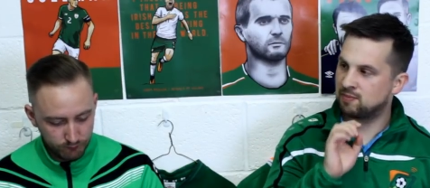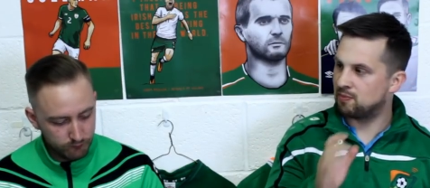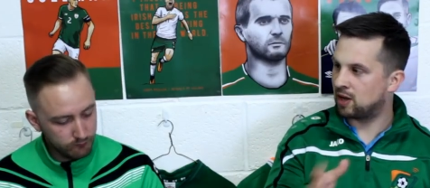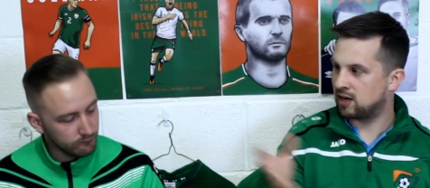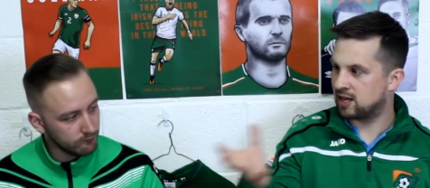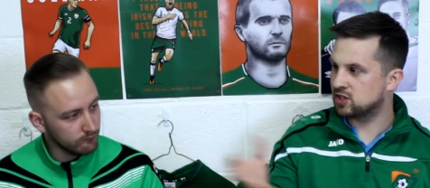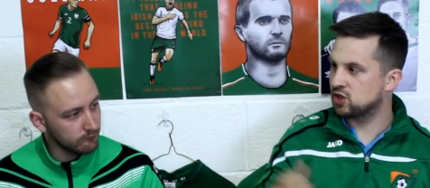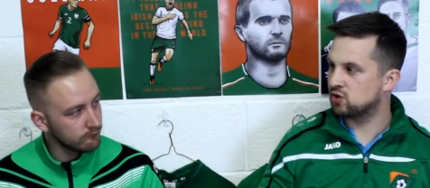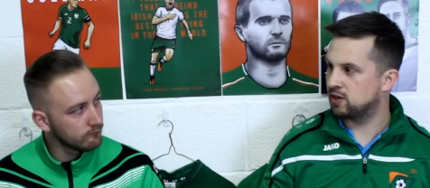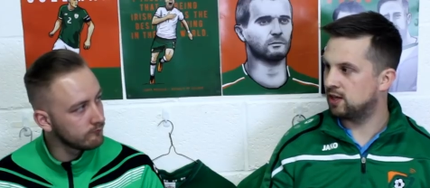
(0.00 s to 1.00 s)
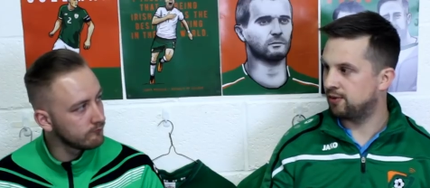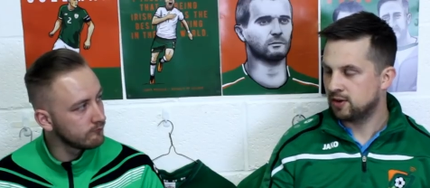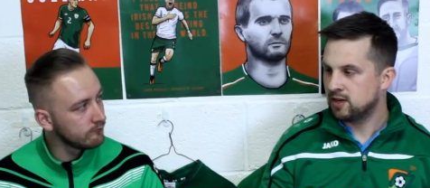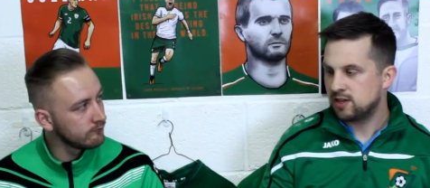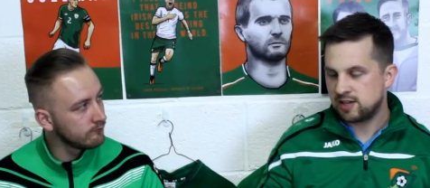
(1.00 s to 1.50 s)
Speaker 1: I'll I'll ask you straight out.
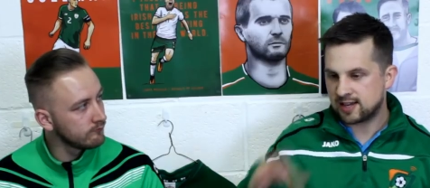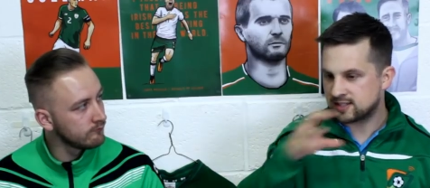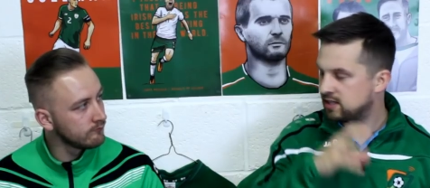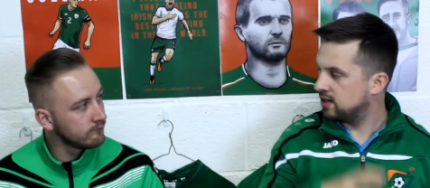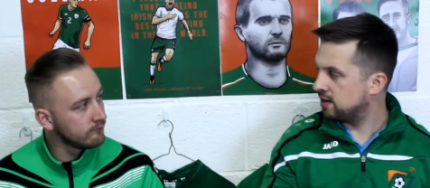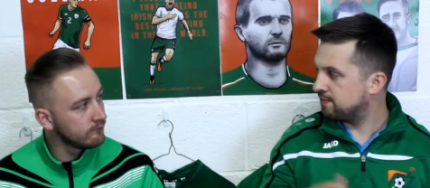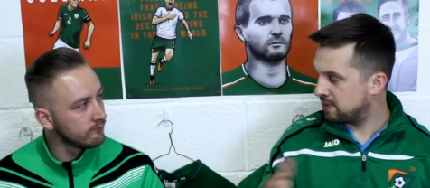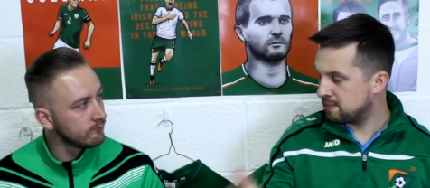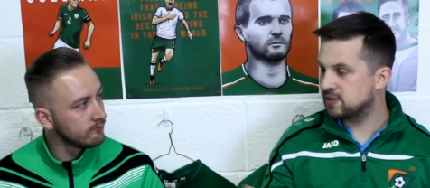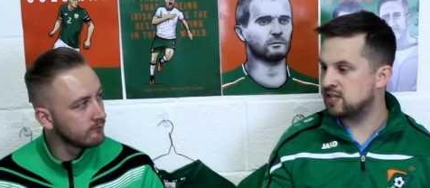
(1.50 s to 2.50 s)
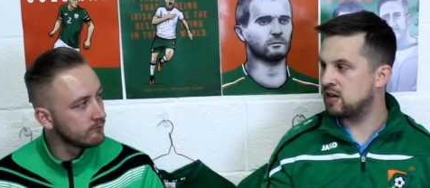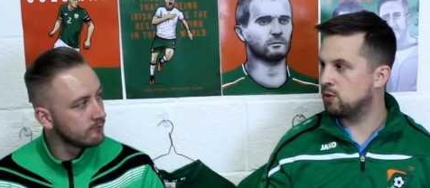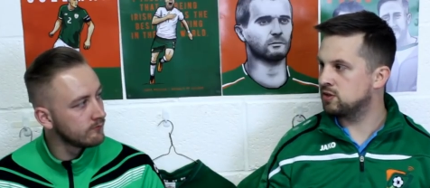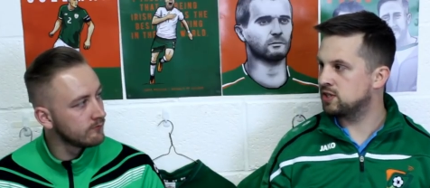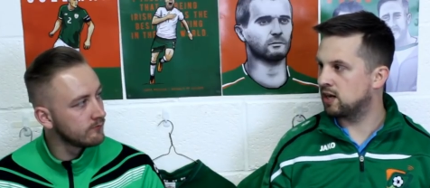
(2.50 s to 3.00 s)
Yes, he, if people say he
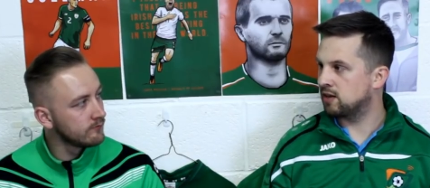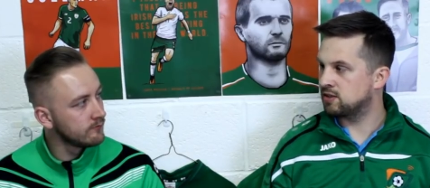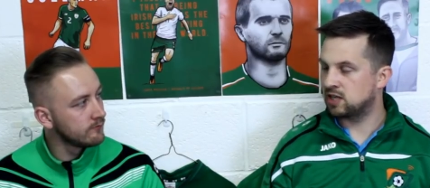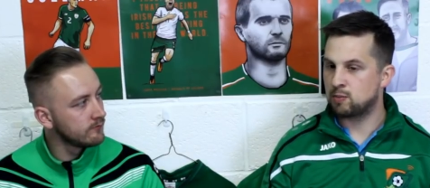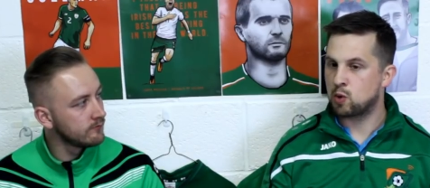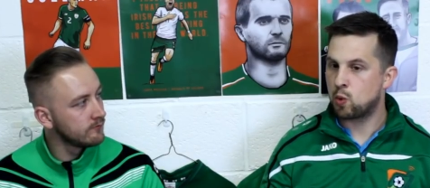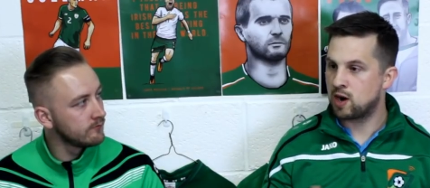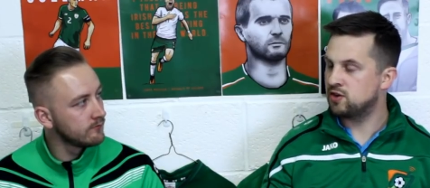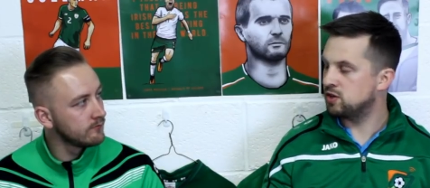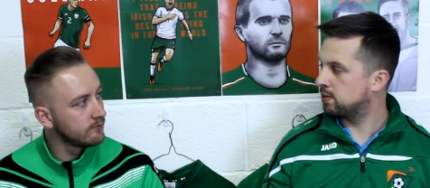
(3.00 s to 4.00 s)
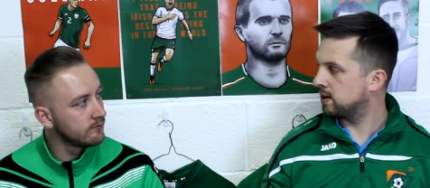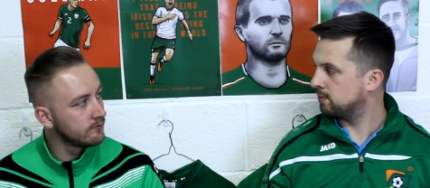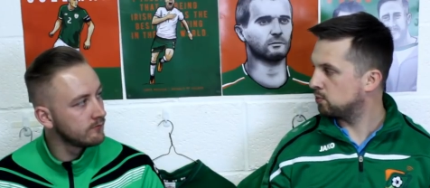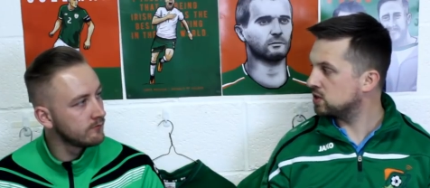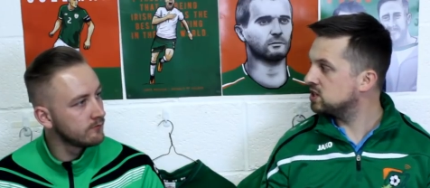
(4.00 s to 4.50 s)
wants to get on the team, where do you play
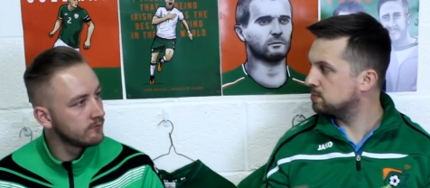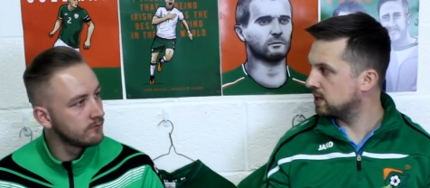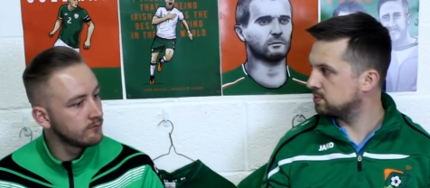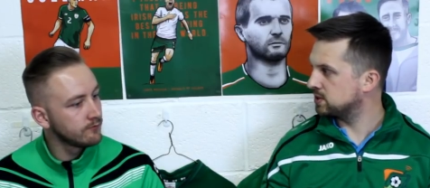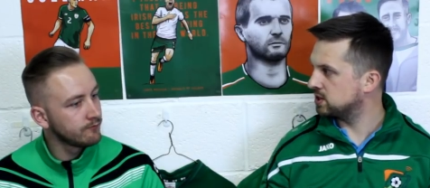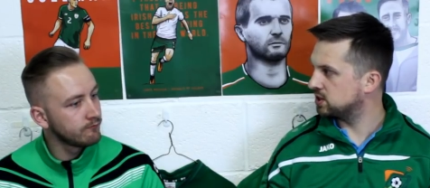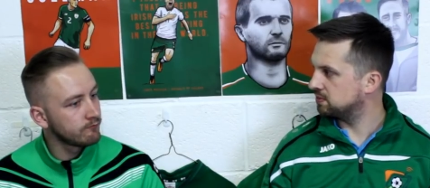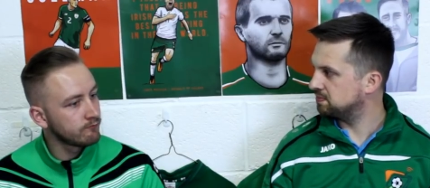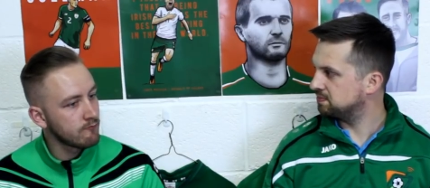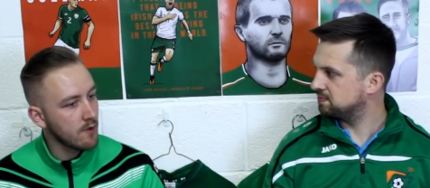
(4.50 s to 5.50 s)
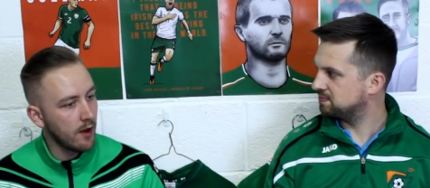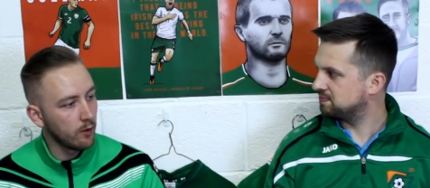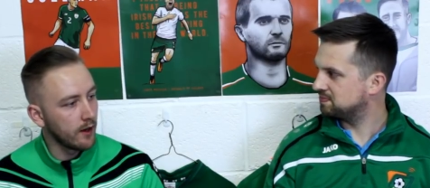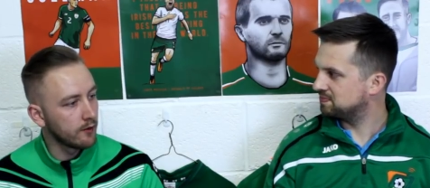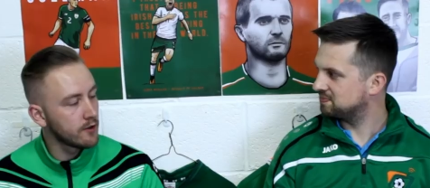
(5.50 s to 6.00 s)
him? What's his best position?
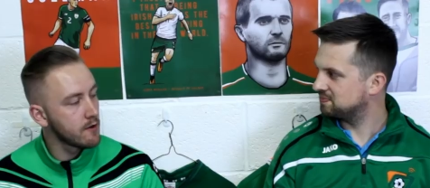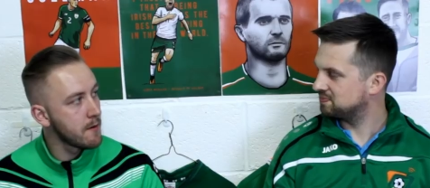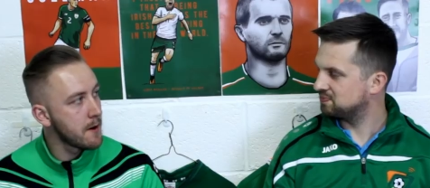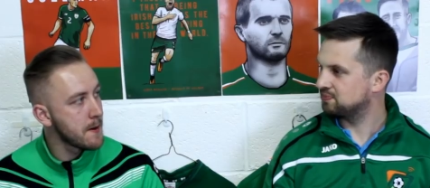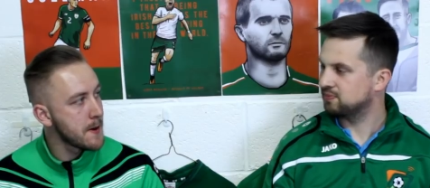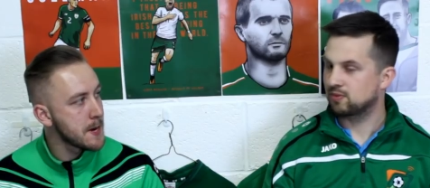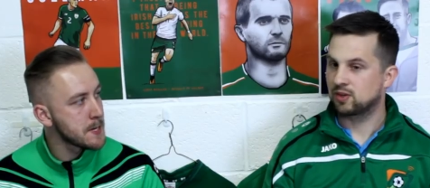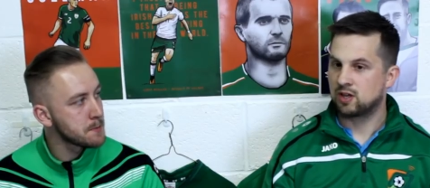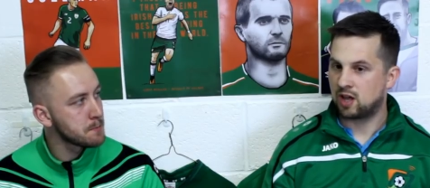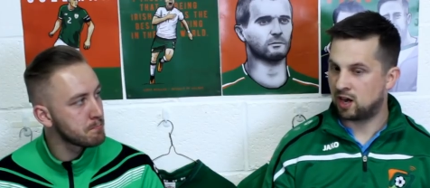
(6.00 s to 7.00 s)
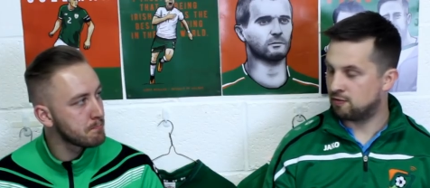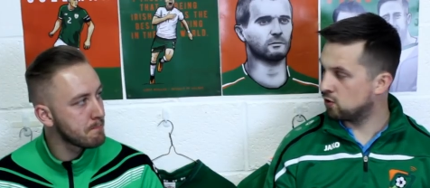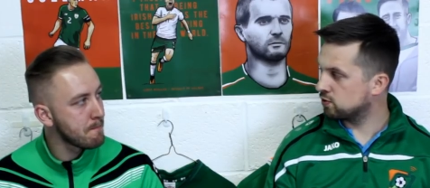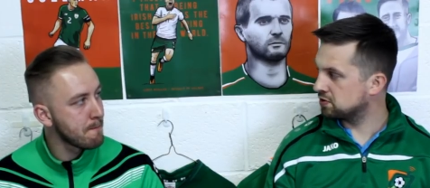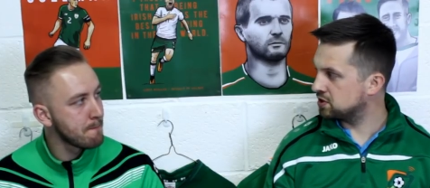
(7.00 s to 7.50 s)
Speaker 2: Out left. In a
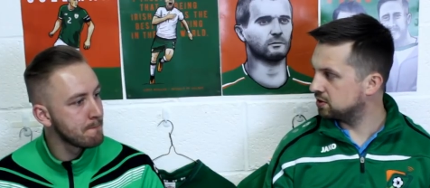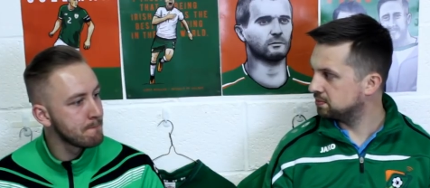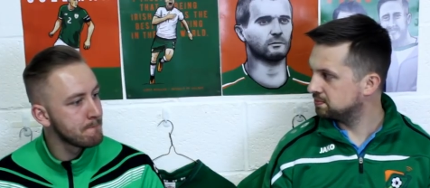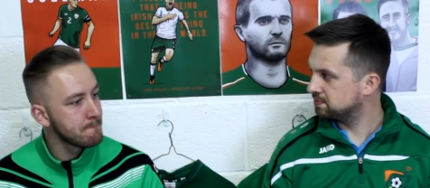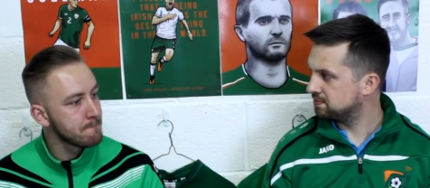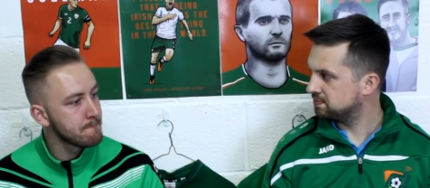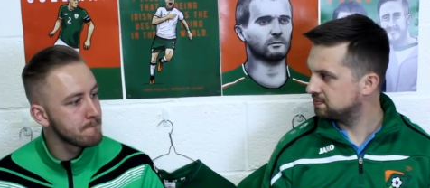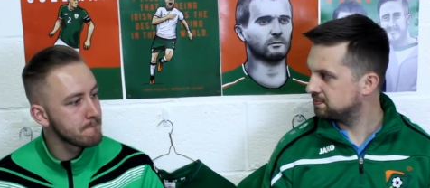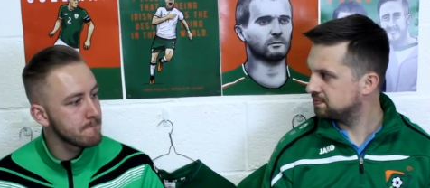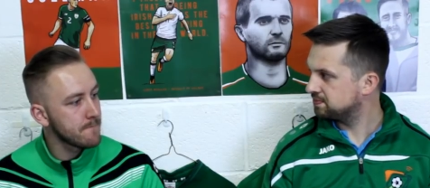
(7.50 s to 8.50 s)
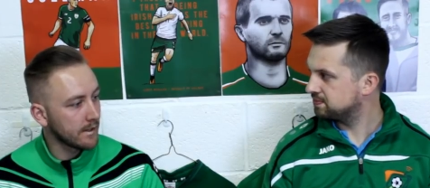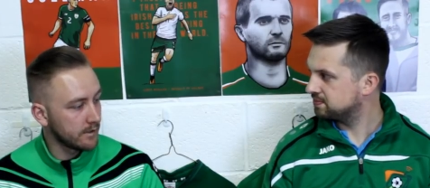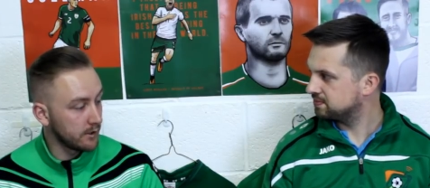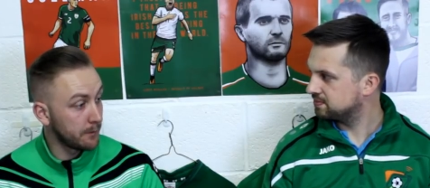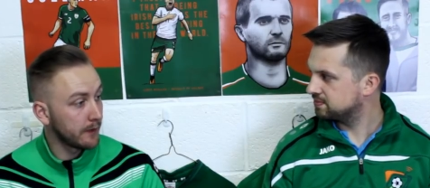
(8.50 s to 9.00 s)
four four two.
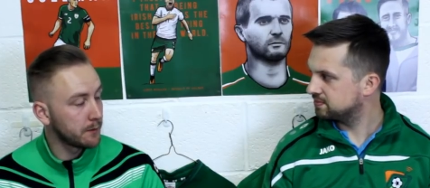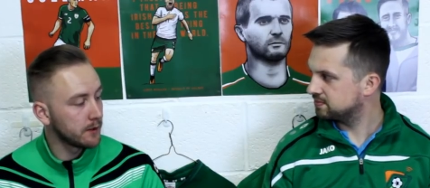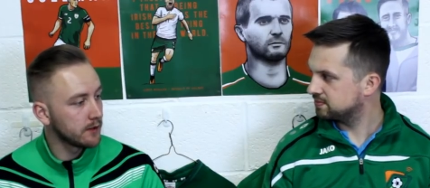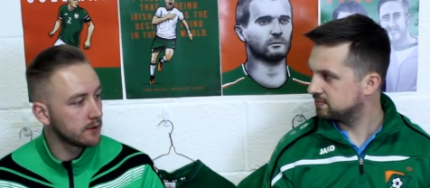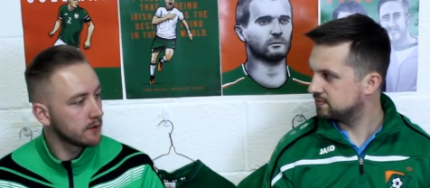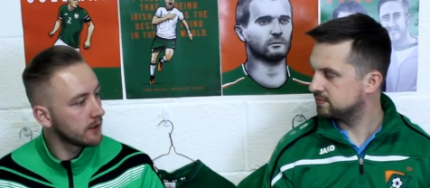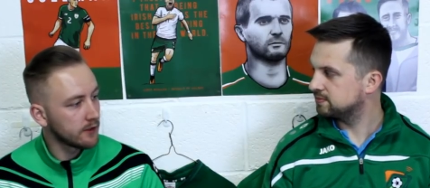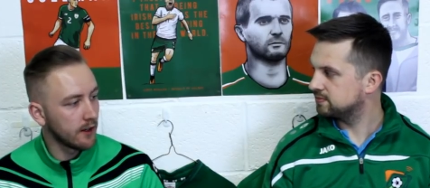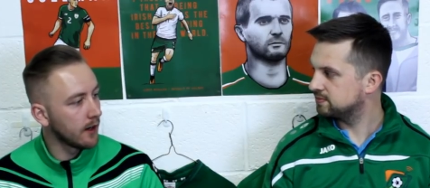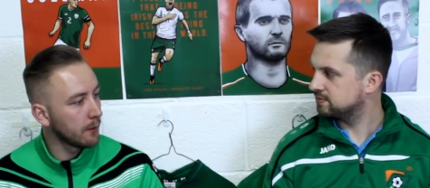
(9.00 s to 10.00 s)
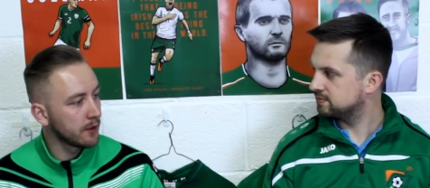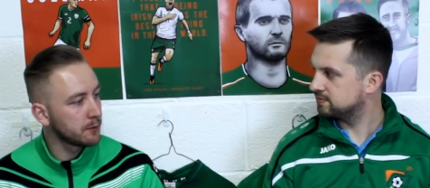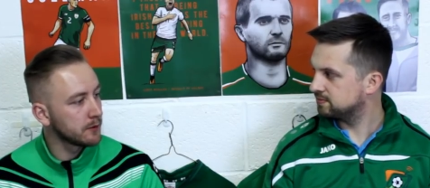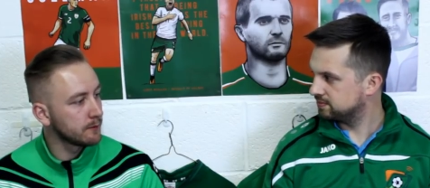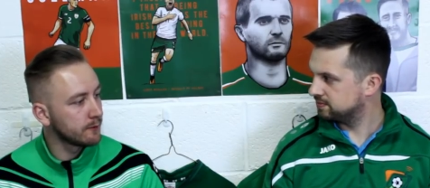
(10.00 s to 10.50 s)
That's his best position. That's not our
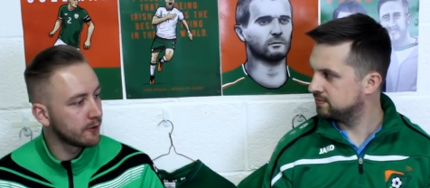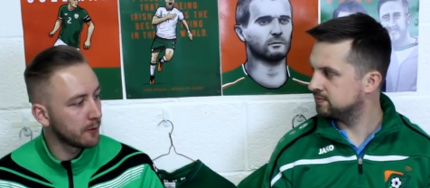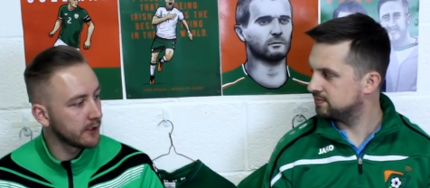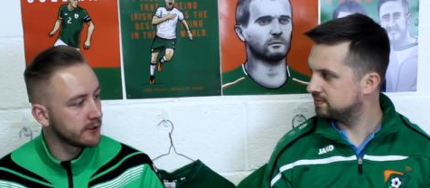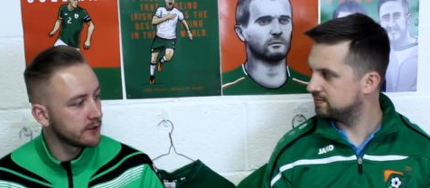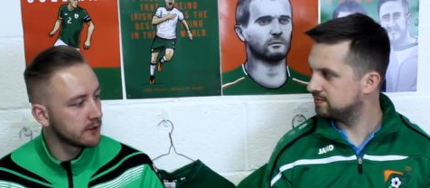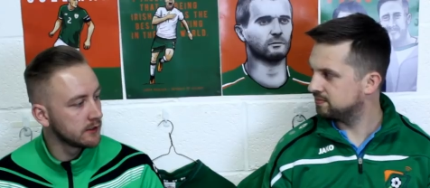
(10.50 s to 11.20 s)
best formation.